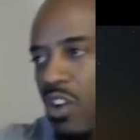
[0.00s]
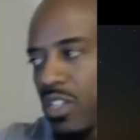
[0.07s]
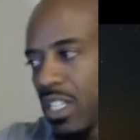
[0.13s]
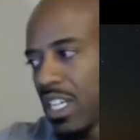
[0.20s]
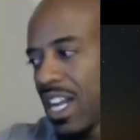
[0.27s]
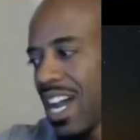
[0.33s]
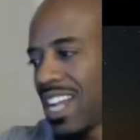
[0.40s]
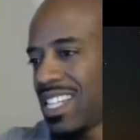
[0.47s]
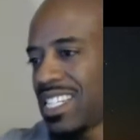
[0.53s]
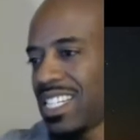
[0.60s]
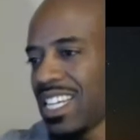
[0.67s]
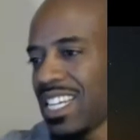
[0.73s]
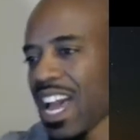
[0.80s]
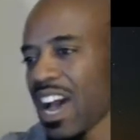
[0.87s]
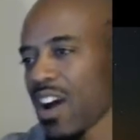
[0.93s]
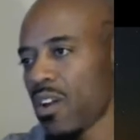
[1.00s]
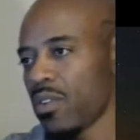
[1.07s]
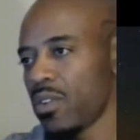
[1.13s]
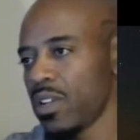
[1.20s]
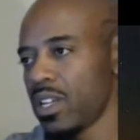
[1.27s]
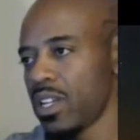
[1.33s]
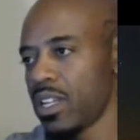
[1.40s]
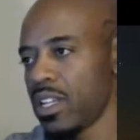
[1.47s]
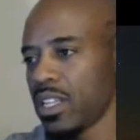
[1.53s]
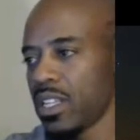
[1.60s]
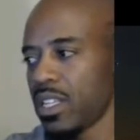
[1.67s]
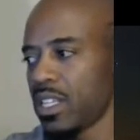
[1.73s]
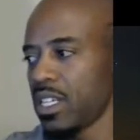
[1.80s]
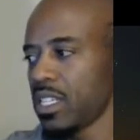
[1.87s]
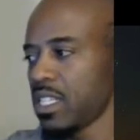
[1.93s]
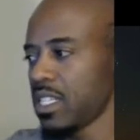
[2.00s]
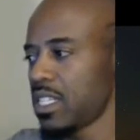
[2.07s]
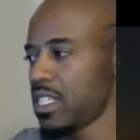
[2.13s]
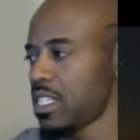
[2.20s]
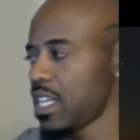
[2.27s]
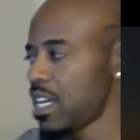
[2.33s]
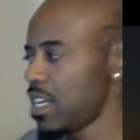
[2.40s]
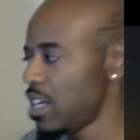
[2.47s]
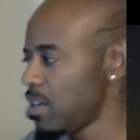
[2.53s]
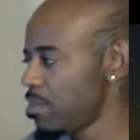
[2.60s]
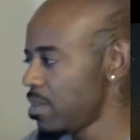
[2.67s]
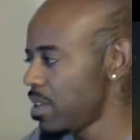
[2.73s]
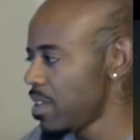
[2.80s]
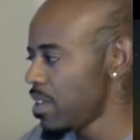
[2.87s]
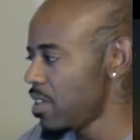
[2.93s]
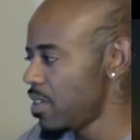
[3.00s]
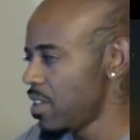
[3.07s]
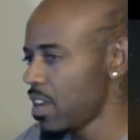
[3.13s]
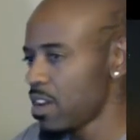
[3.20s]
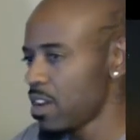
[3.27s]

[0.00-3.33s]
kind of see how this is set up there for